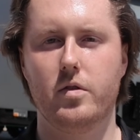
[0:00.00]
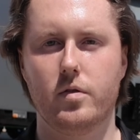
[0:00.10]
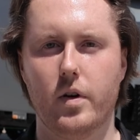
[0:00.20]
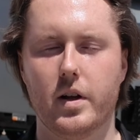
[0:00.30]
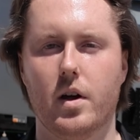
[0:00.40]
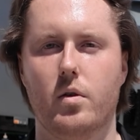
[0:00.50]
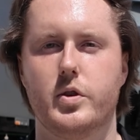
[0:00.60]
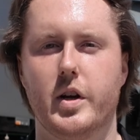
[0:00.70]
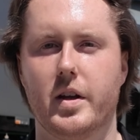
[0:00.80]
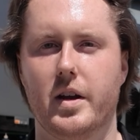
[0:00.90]
feel free to go
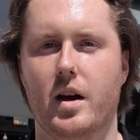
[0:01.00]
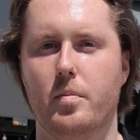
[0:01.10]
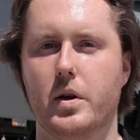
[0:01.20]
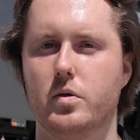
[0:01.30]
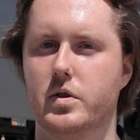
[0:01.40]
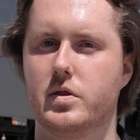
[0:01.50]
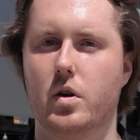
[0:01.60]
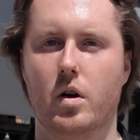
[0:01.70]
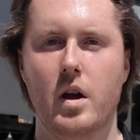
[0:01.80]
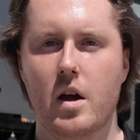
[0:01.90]
and check it out, because it's
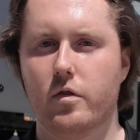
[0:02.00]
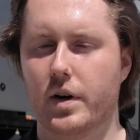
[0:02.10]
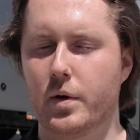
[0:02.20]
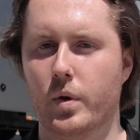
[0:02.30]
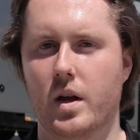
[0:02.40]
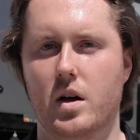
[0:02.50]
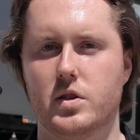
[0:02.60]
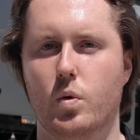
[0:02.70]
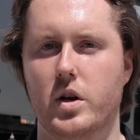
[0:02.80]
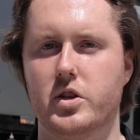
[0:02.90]
got frequently
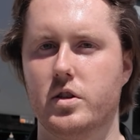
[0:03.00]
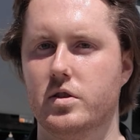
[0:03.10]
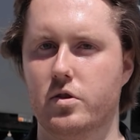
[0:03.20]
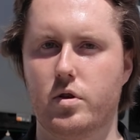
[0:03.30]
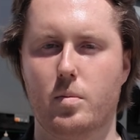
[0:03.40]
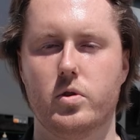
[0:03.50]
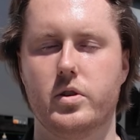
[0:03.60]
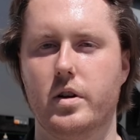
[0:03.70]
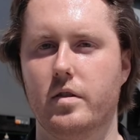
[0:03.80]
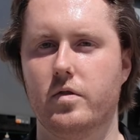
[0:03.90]
asked questions and
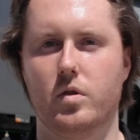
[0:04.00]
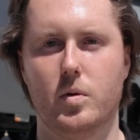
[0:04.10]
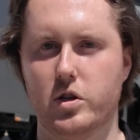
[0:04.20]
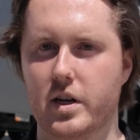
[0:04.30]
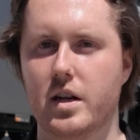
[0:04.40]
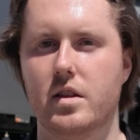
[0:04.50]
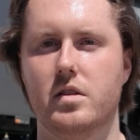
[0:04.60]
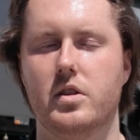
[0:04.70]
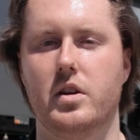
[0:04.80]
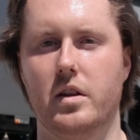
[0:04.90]
troubleshooting for almost
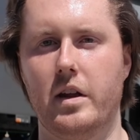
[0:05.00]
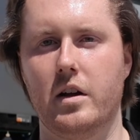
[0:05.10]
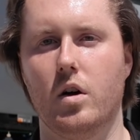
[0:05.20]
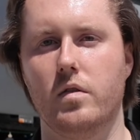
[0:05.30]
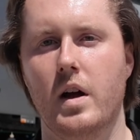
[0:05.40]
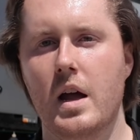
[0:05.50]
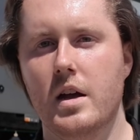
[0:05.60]
anything that you can think of.